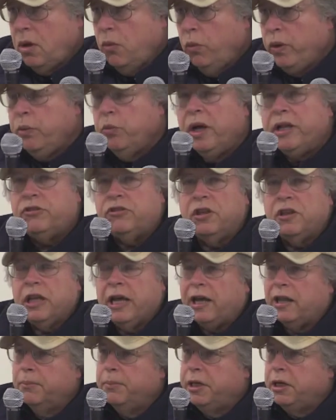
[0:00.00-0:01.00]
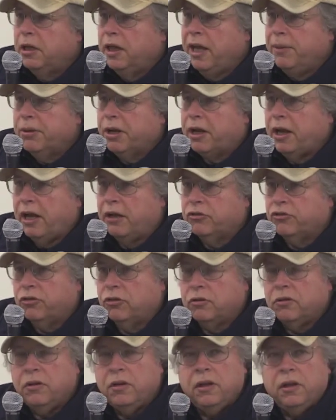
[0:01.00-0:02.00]
we went to the Alameda Labor
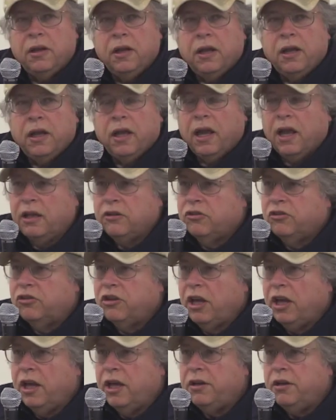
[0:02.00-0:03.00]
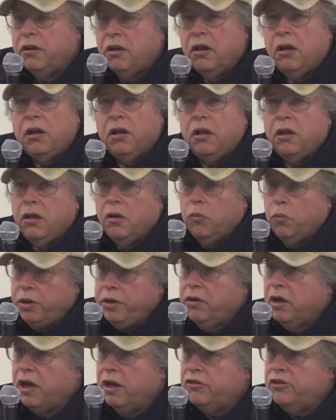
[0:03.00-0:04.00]
Council and said, will
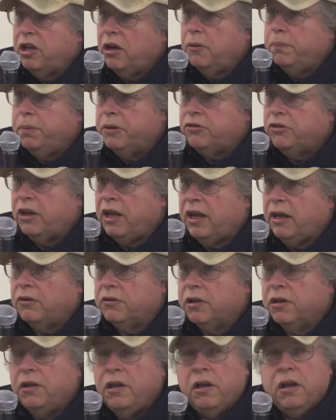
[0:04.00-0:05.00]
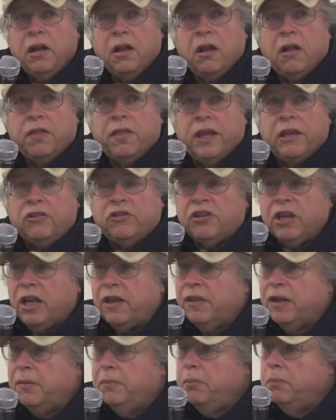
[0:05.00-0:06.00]
you guys help us out? They
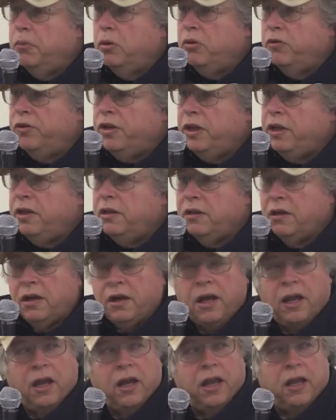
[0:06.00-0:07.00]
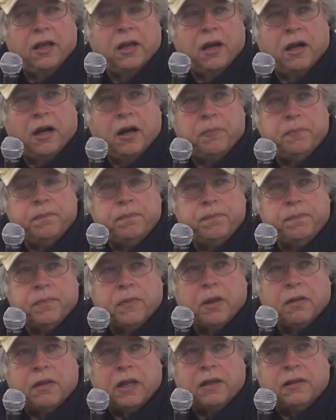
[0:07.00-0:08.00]
say they're moving a, um,
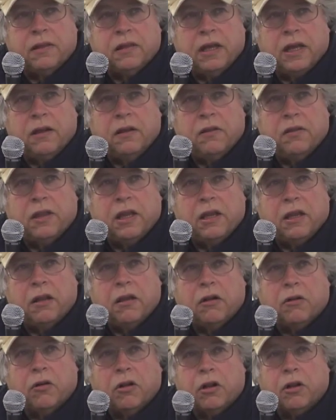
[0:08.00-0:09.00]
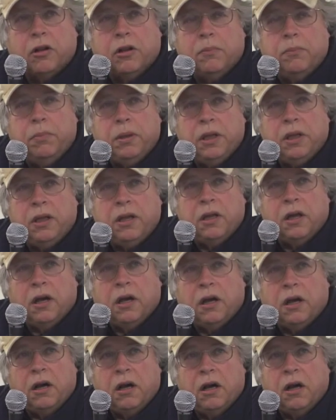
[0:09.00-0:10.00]
that, they're going to be
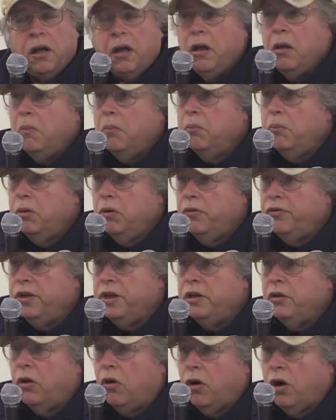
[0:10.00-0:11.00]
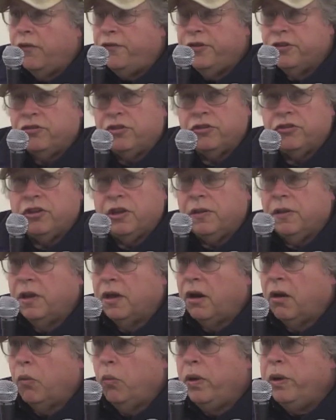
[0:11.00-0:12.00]
uh, moving offices in
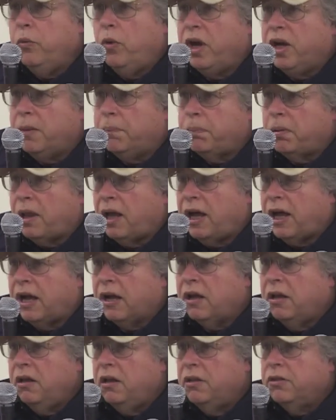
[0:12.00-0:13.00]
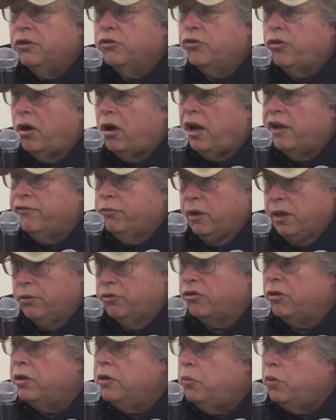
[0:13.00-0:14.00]
there. We want to block the driveway.
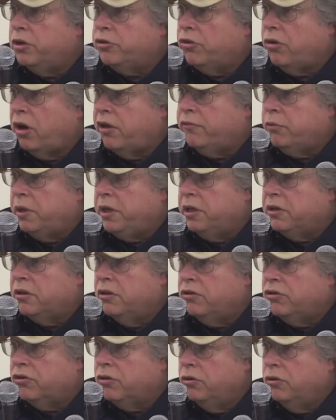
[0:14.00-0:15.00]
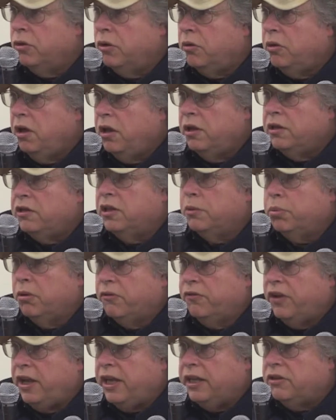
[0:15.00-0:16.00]
There's only one driveway into the school to
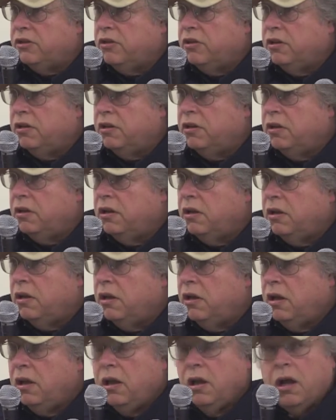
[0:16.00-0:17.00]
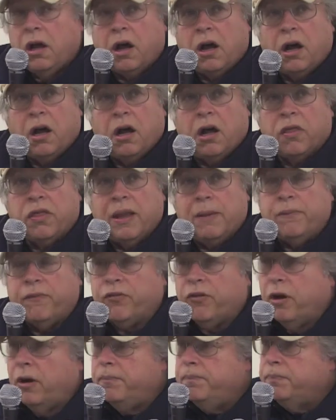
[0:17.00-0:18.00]
prevent uh, them
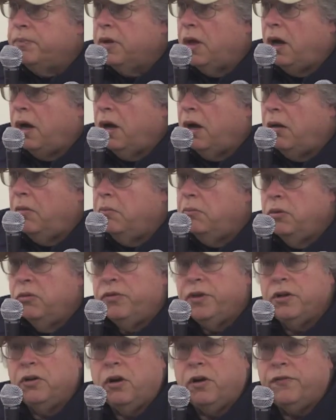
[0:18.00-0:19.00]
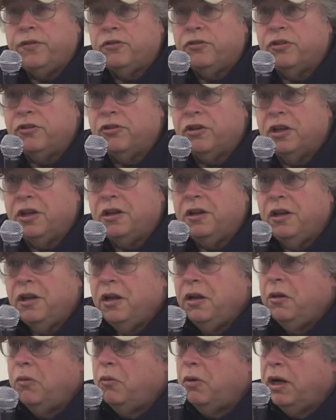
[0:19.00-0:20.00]
from uh, moving offices in.
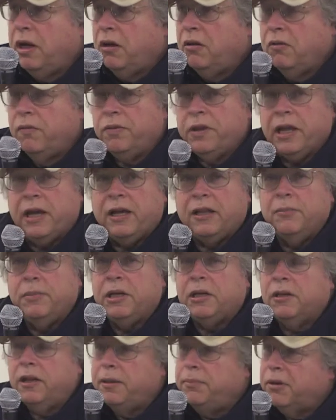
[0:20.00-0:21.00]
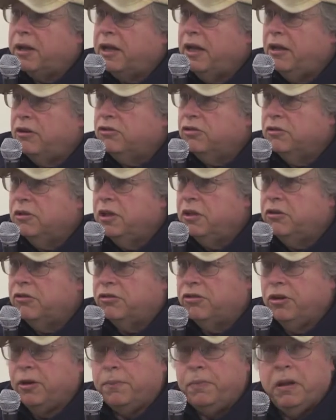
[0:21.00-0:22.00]
Well, the Alameda Labor Council
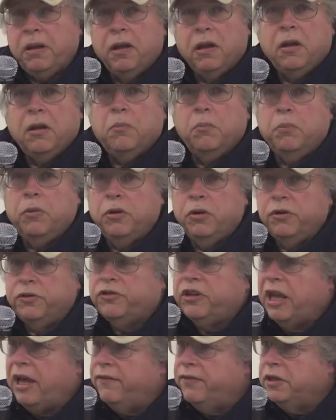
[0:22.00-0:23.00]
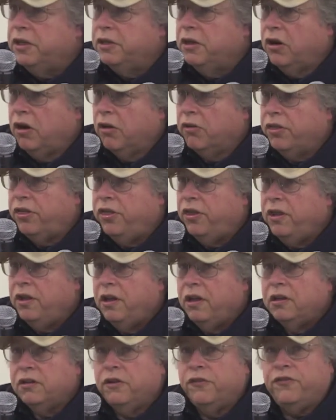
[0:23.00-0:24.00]
leadership moved heaven and earth
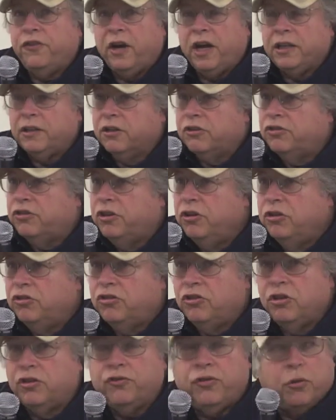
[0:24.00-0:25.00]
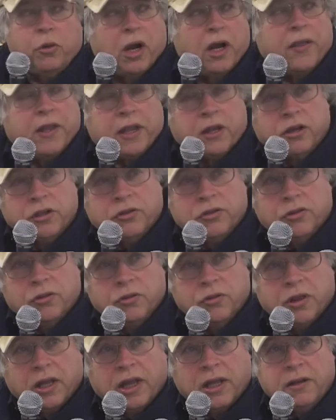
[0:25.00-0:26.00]
to find excuses for why they couldn't
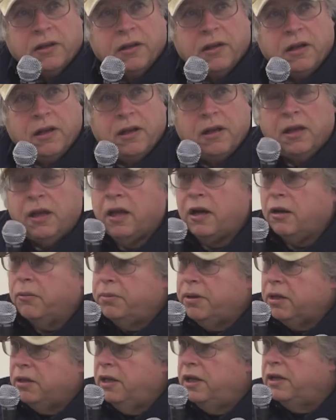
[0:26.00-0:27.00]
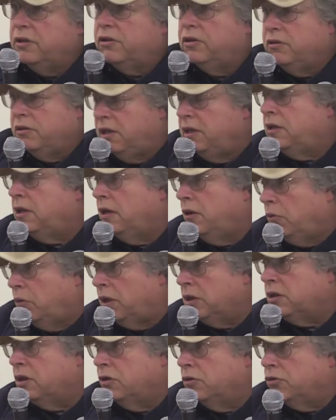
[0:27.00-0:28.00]
do that. And I'll be glad to detail
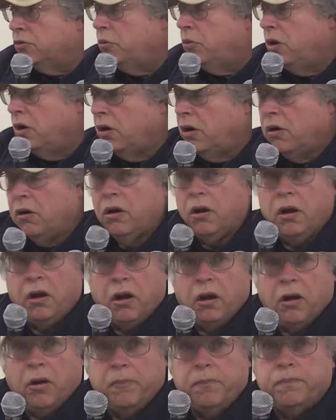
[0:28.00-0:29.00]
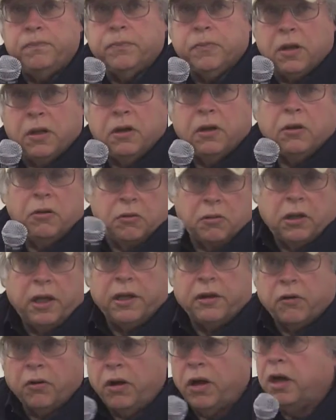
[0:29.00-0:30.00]
what those were, um, you know,
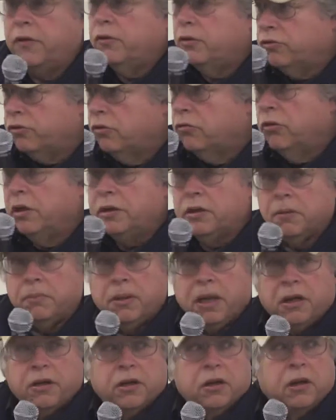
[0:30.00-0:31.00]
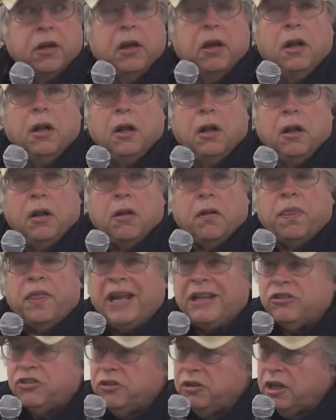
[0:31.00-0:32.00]
later on. I've also written about it.
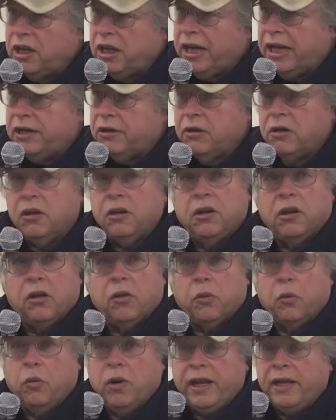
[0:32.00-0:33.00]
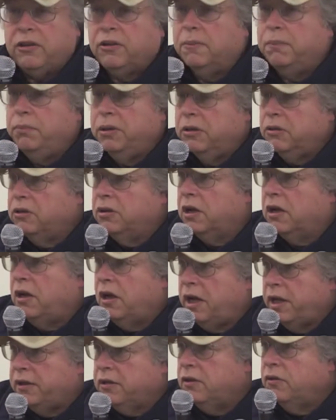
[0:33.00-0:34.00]
That's not, you know, the way to build the
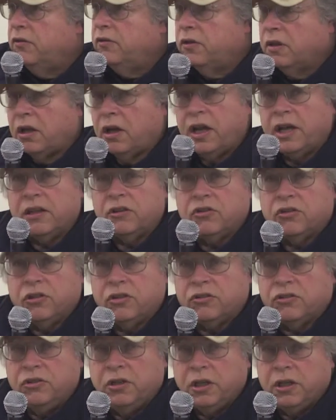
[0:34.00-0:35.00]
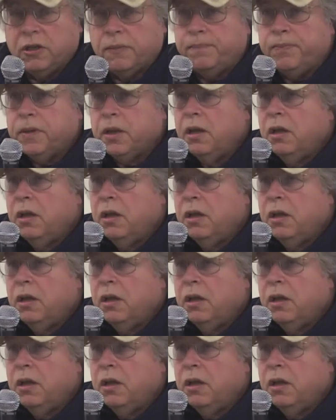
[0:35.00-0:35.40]
kind of alliance that's needed.